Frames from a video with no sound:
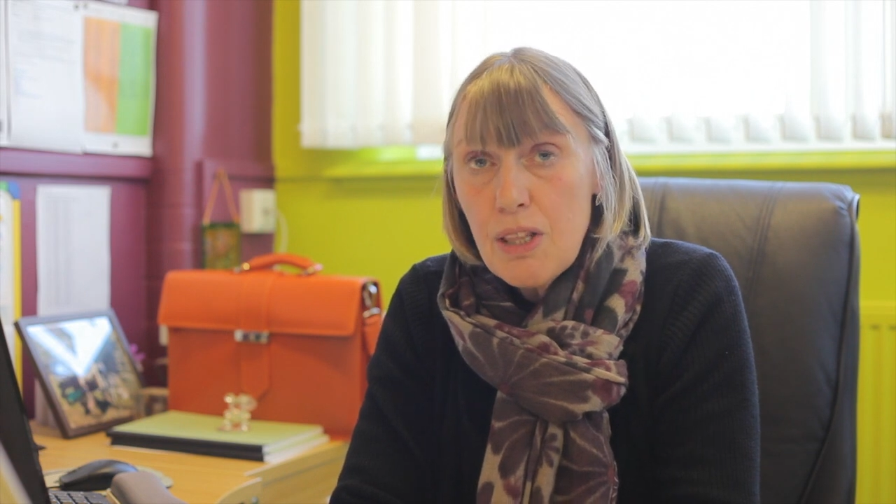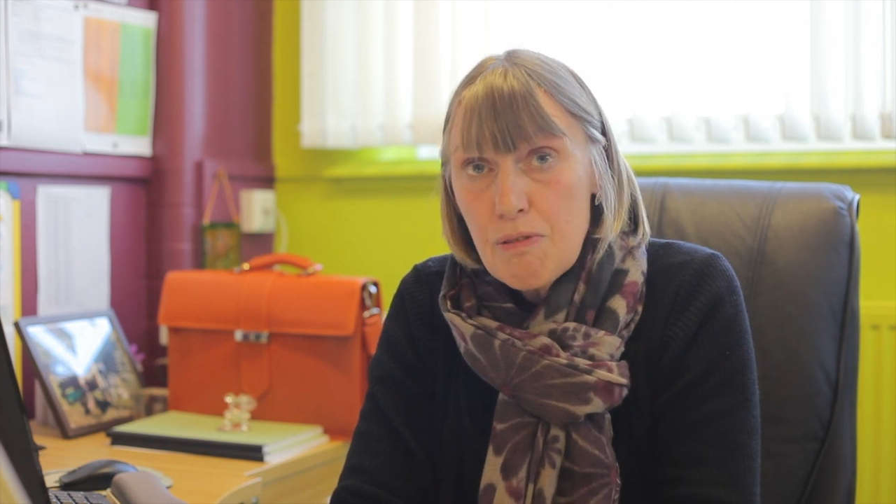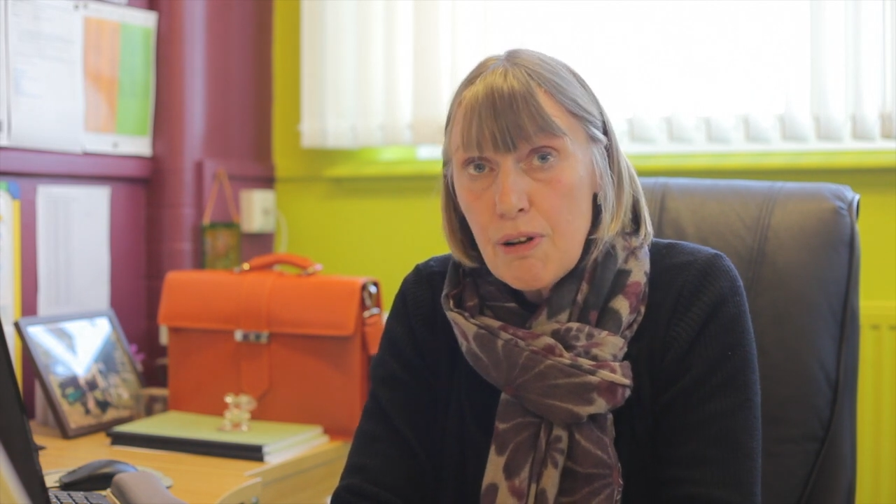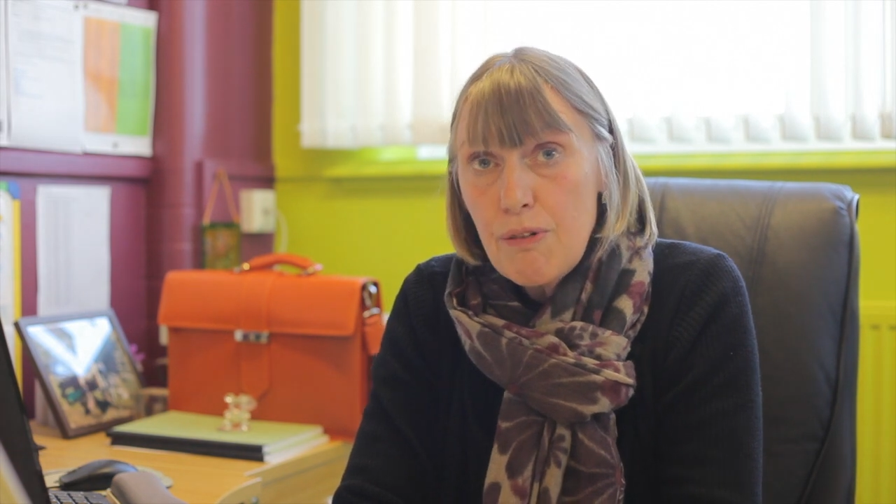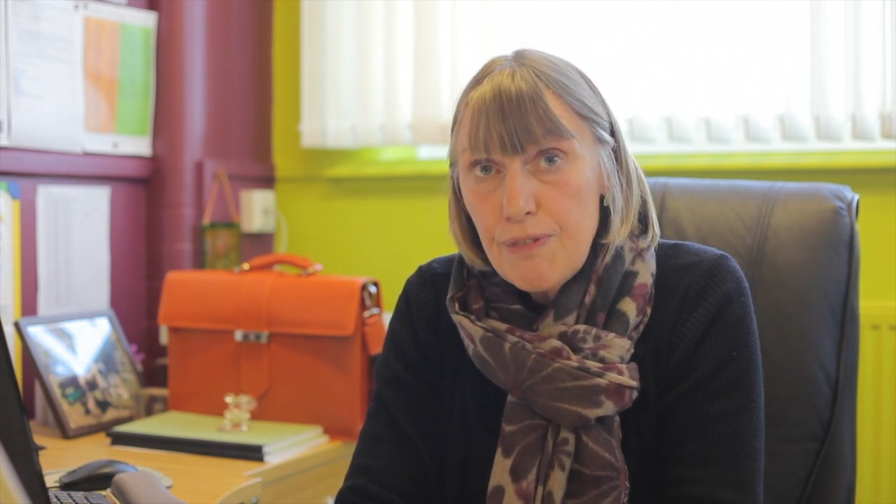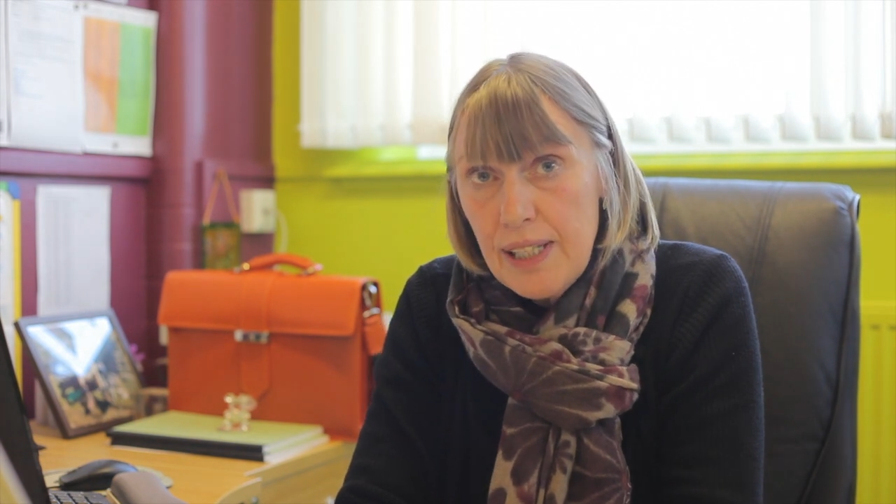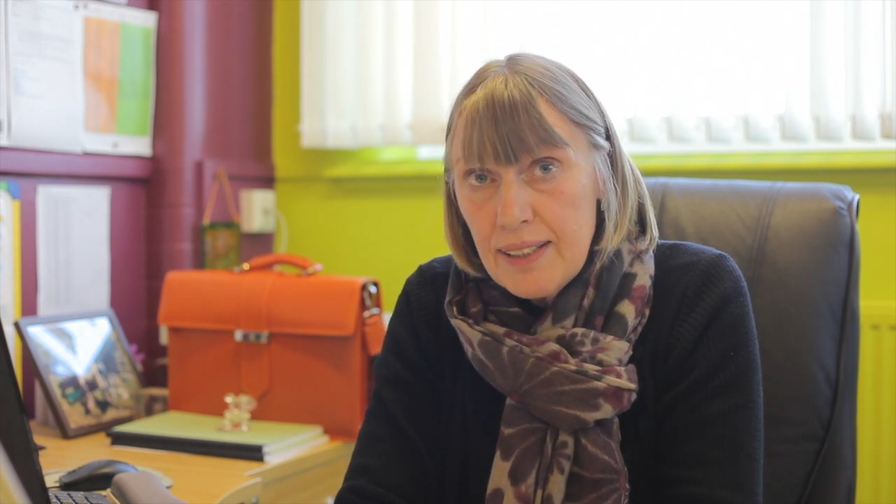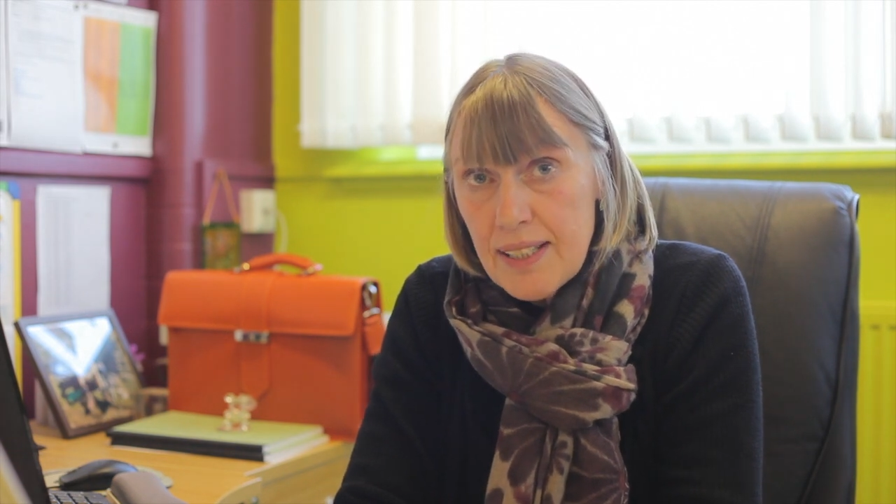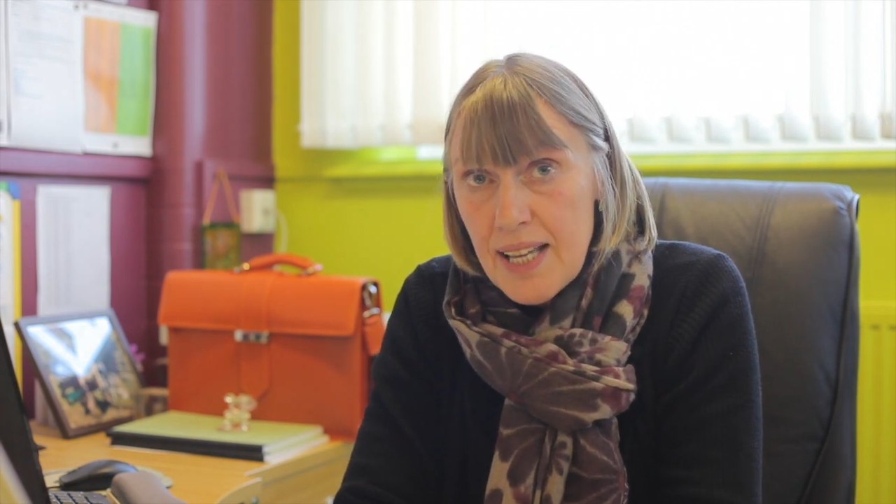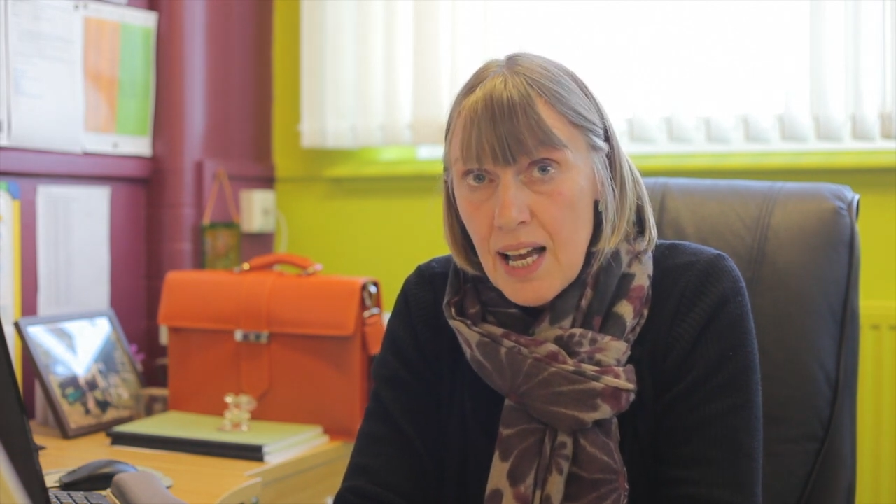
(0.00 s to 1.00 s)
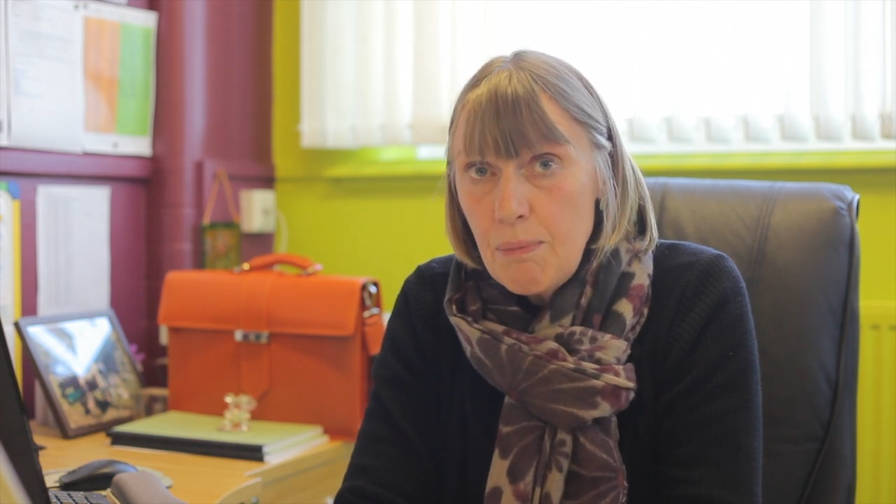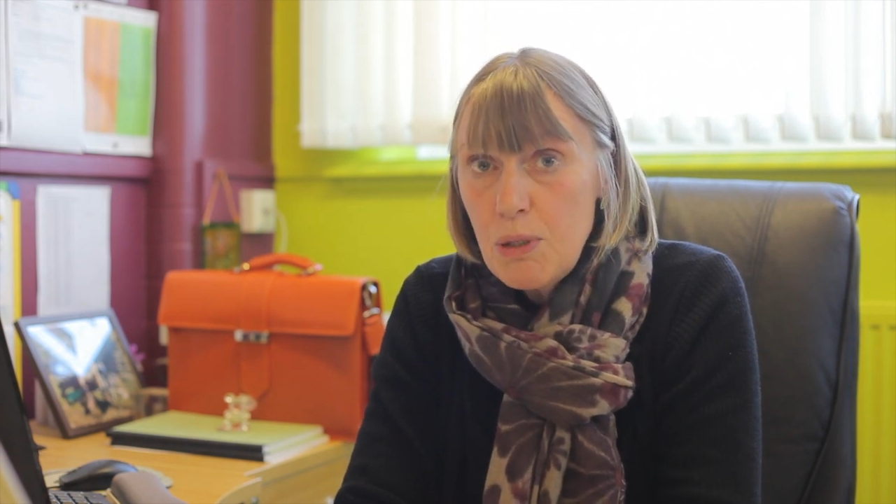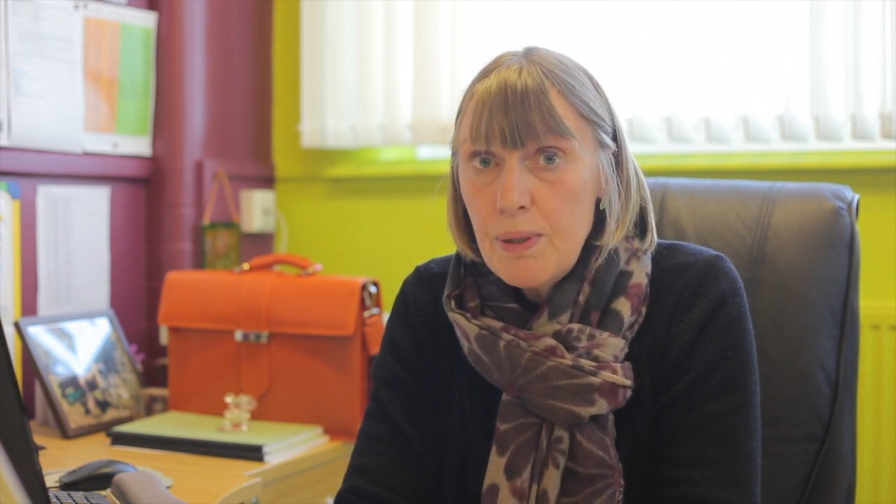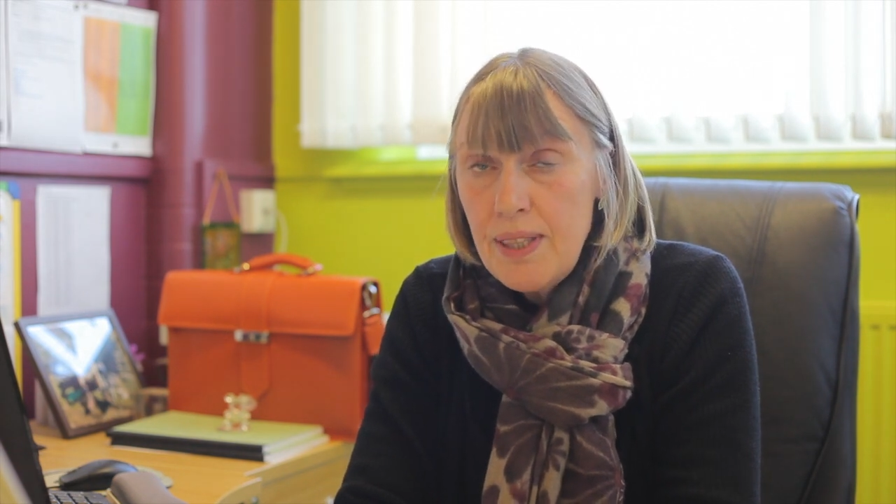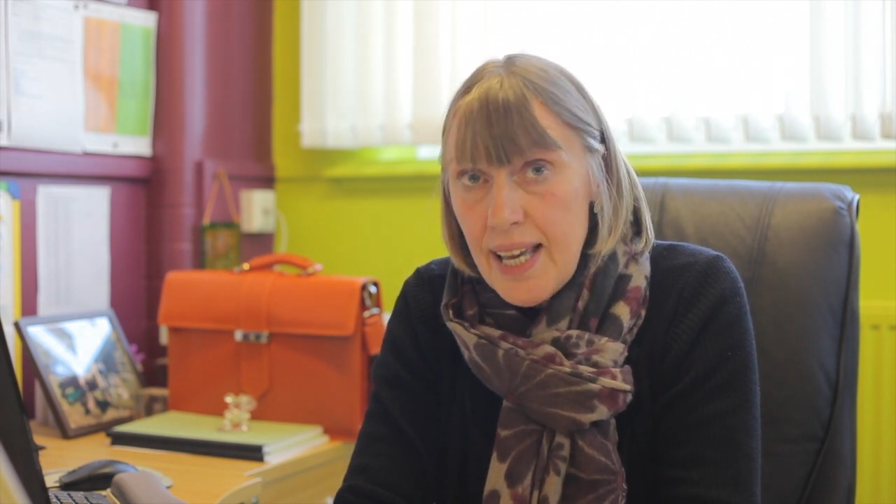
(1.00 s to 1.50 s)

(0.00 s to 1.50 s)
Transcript: through filling the time between